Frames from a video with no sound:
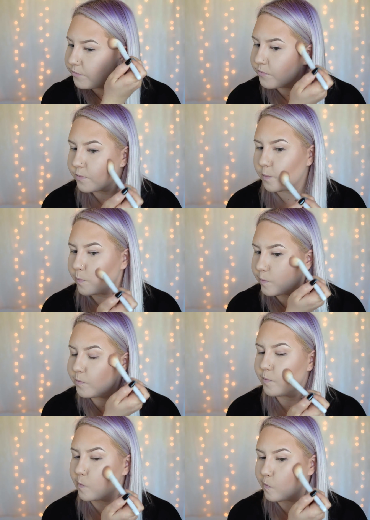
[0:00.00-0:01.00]

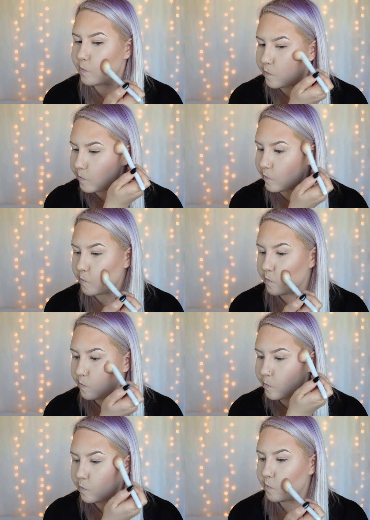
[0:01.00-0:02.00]

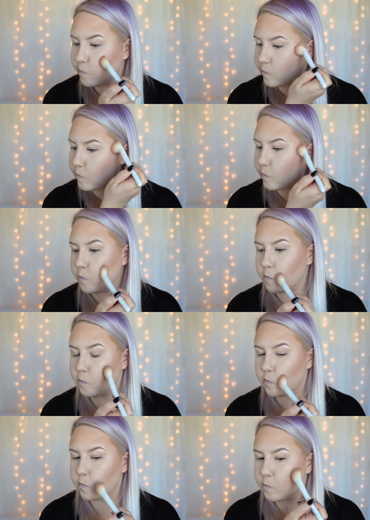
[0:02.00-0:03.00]

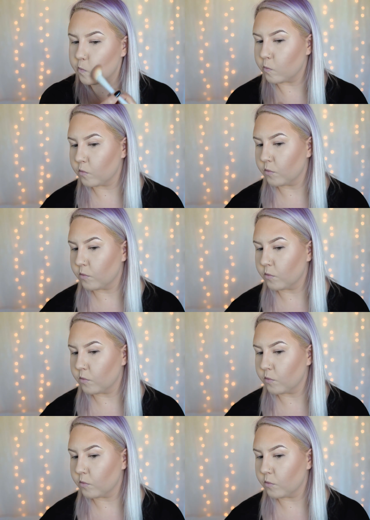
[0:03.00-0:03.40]
Nobody speaks.